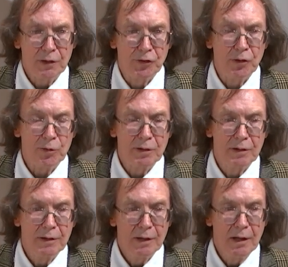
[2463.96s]
it
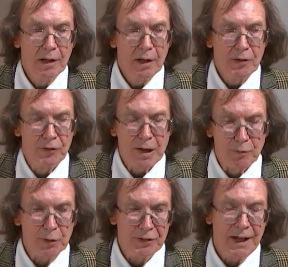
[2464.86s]
took
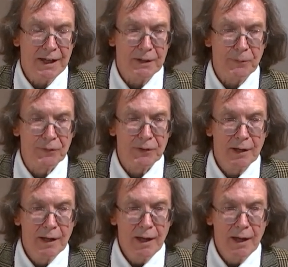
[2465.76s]
several days,